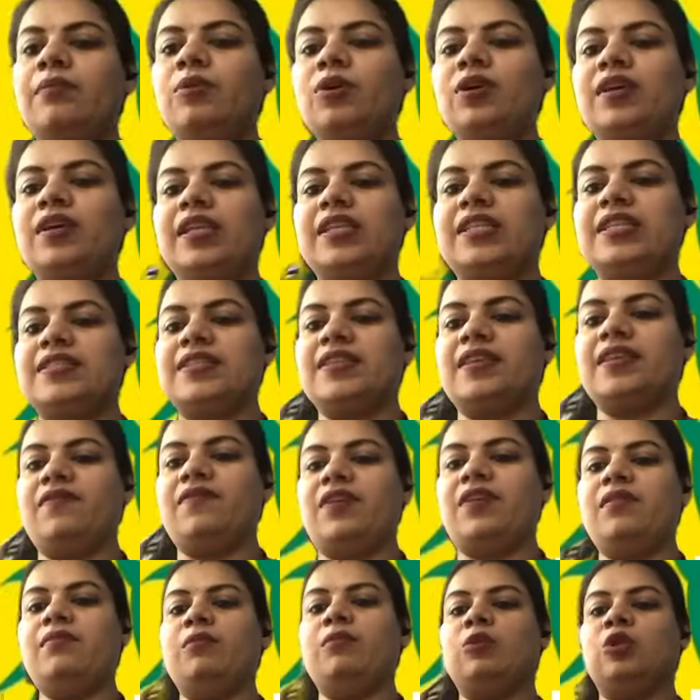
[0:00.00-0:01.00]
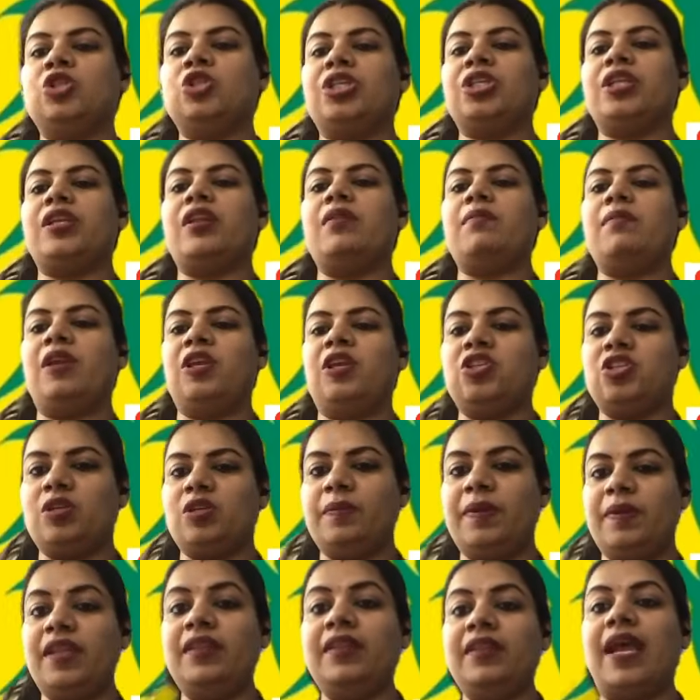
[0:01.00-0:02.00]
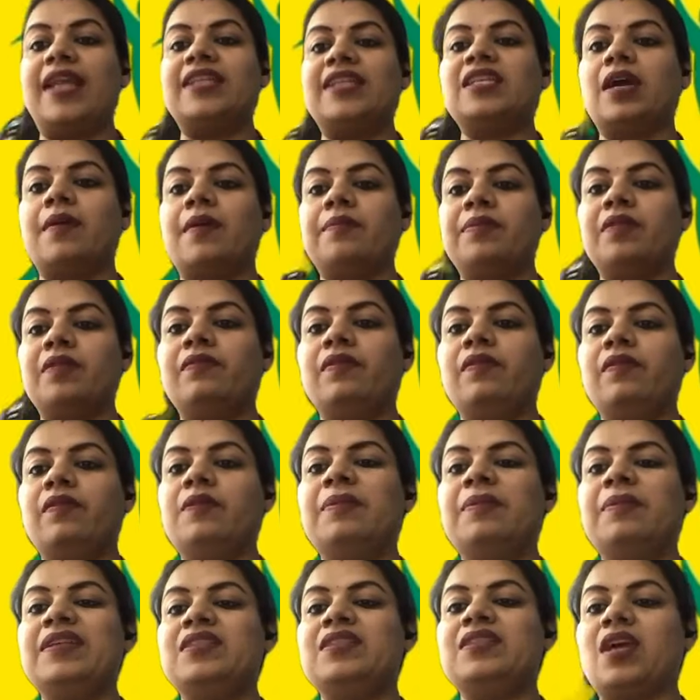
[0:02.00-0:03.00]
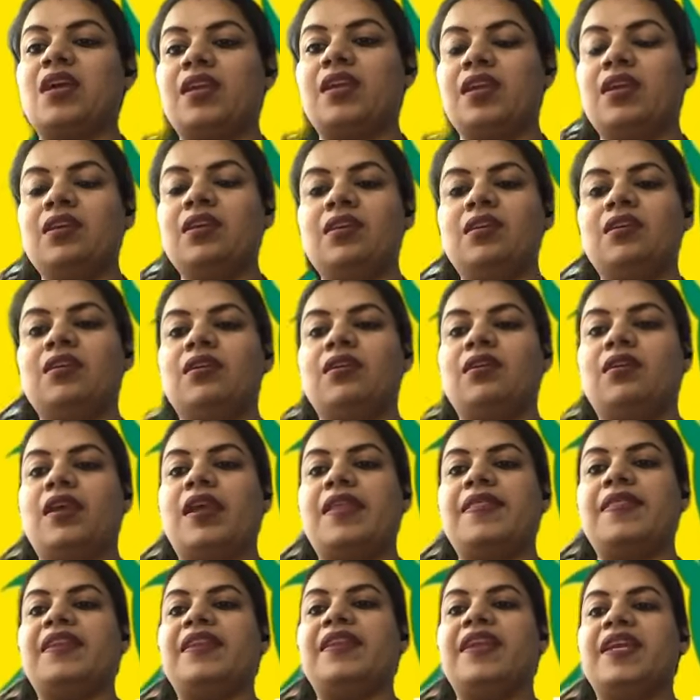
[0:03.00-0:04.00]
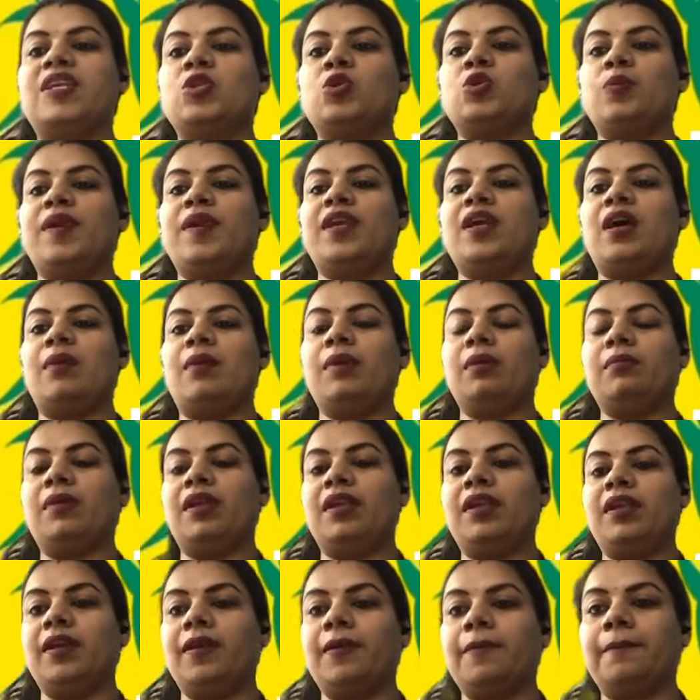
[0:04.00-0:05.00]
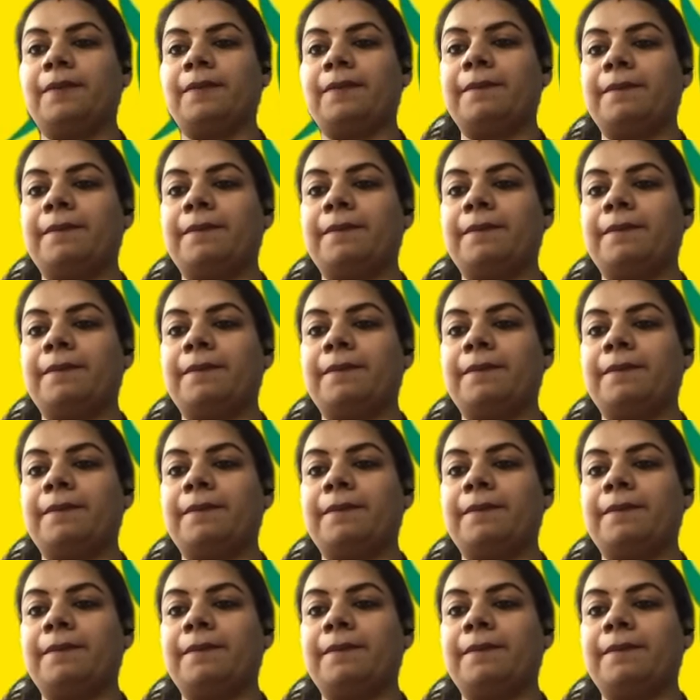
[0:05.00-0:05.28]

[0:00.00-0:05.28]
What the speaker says: the book, it is given motion and measurement. That chapter we will be studying in the next week, coming Monday.